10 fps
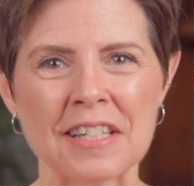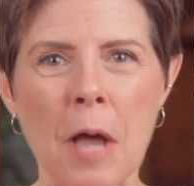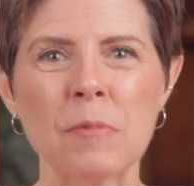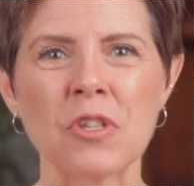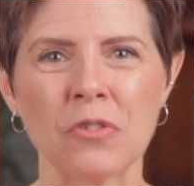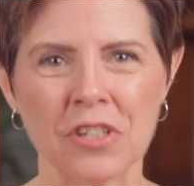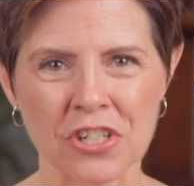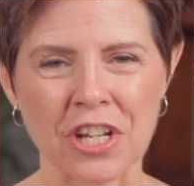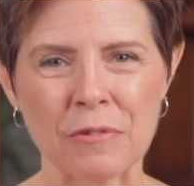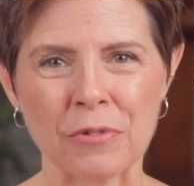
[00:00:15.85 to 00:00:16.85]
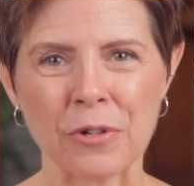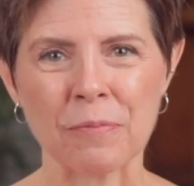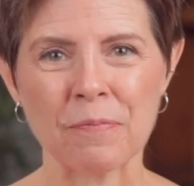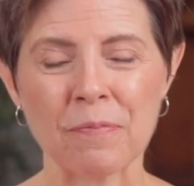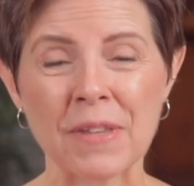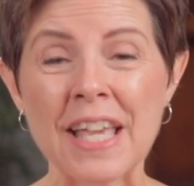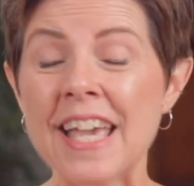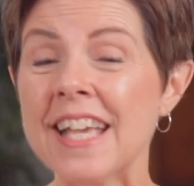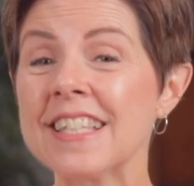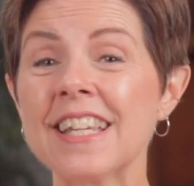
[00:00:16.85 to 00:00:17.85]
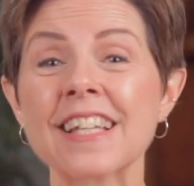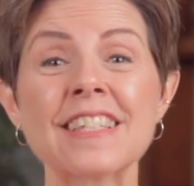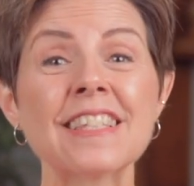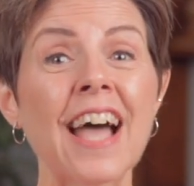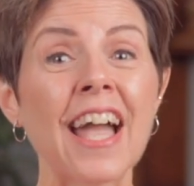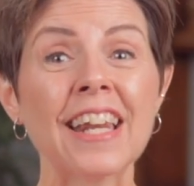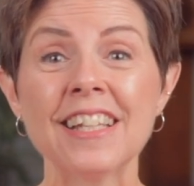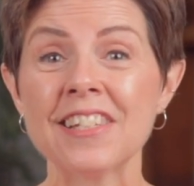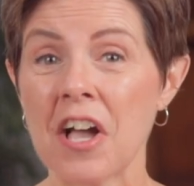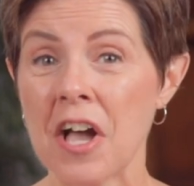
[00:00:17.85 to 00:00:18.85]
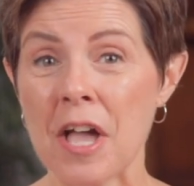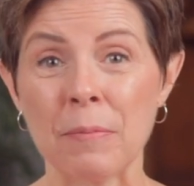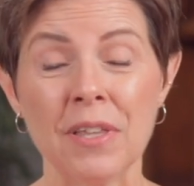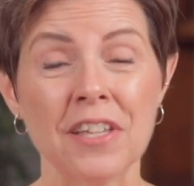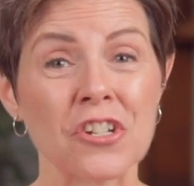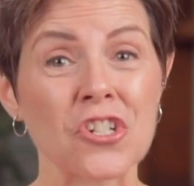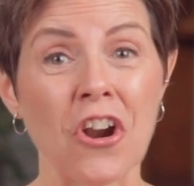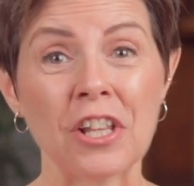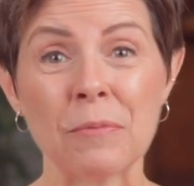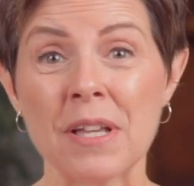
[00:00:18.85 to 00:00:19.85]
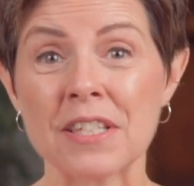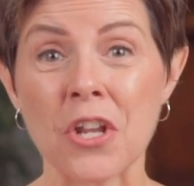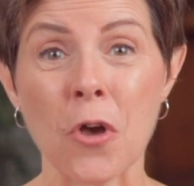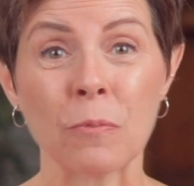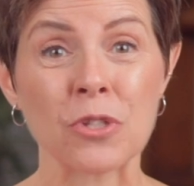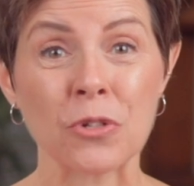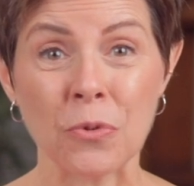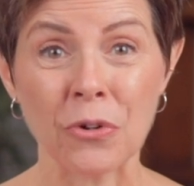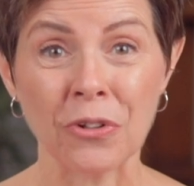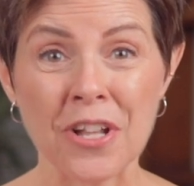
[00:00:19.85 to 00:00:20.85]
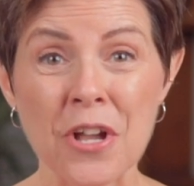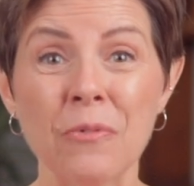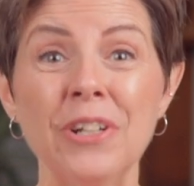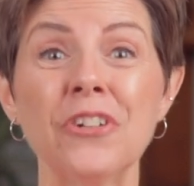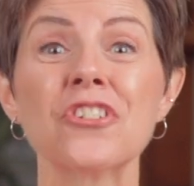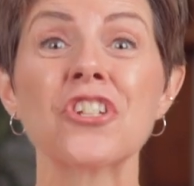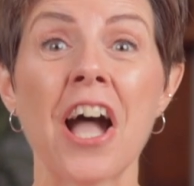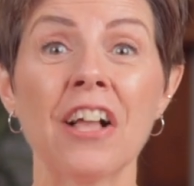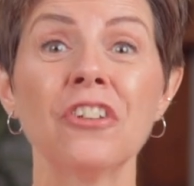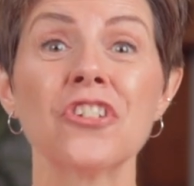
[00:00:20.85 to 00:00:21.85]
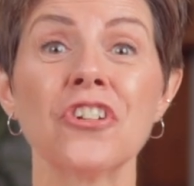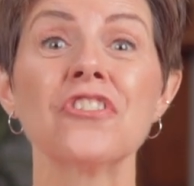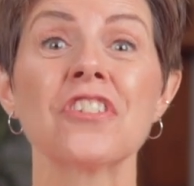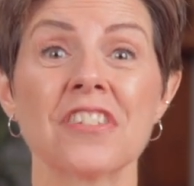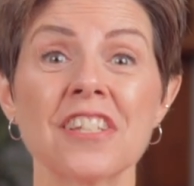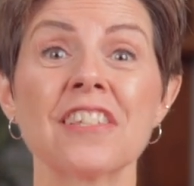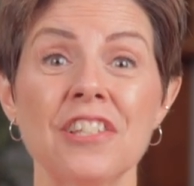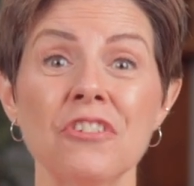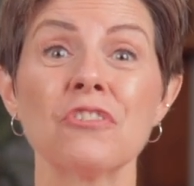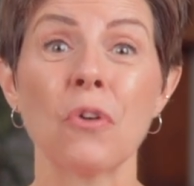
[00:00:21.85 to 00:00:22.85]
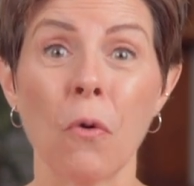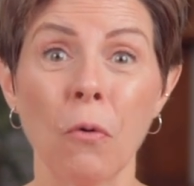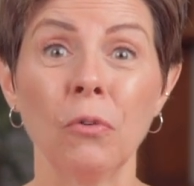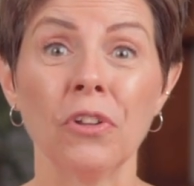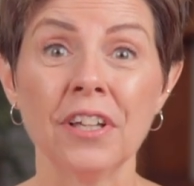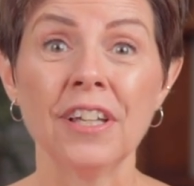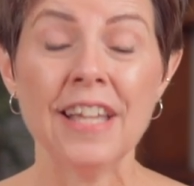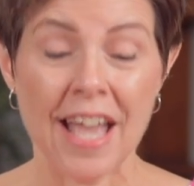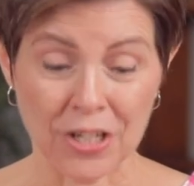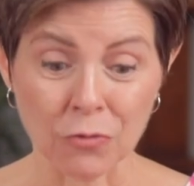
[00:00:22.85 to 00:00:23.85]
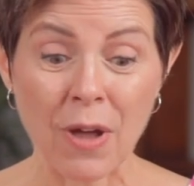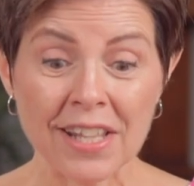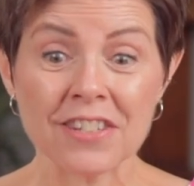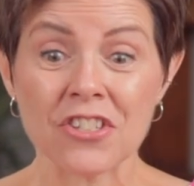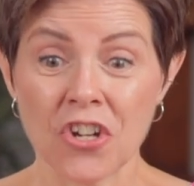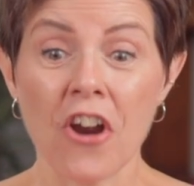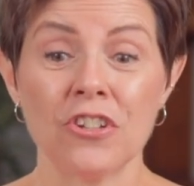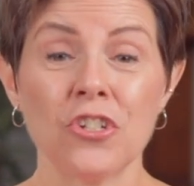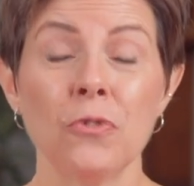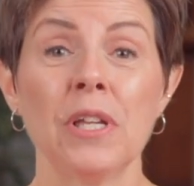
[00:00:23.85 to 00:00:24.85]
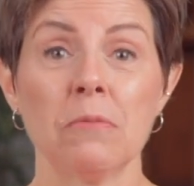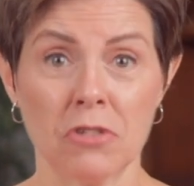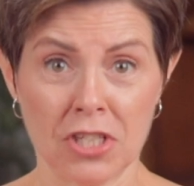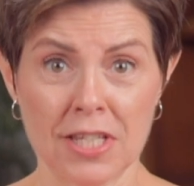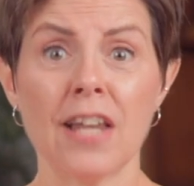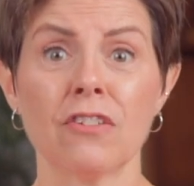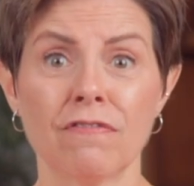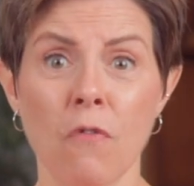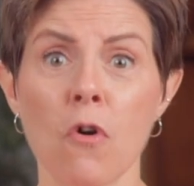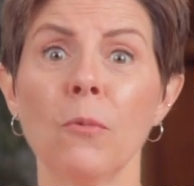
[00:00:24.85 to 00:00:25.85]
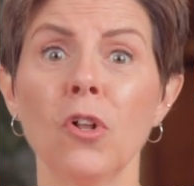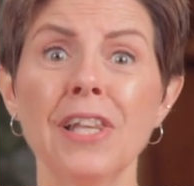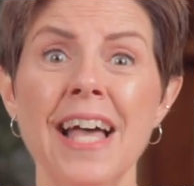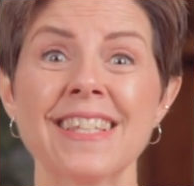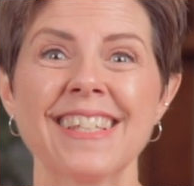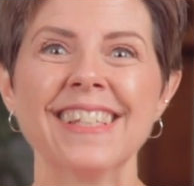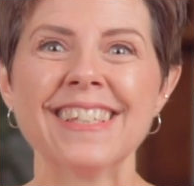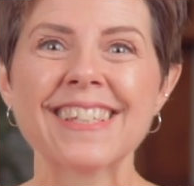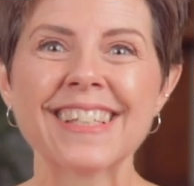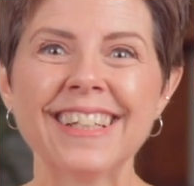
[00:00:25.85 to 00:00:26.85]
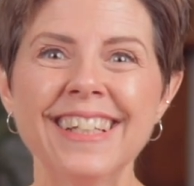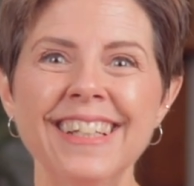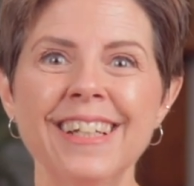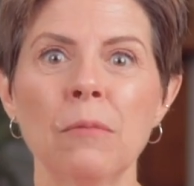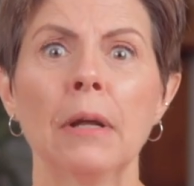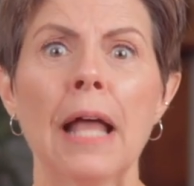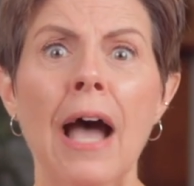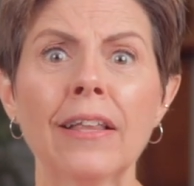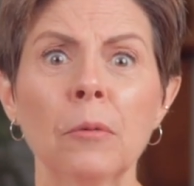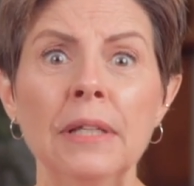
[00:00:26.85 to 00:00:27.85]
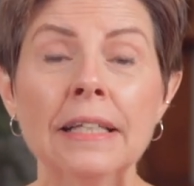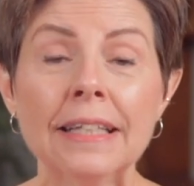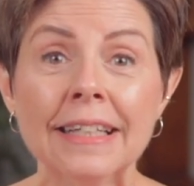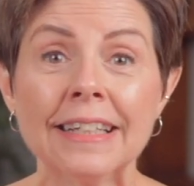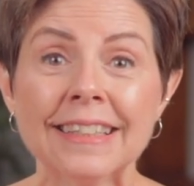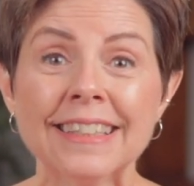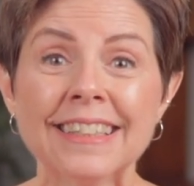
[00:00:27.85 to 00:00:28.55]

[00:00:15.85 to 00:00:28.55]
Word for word: I'm Sonia Schaefer. It's an exciting time in a Charlotte Mason homeschool when your child turns six years old and you're ready to start doing set formal lessons. But how do you begin?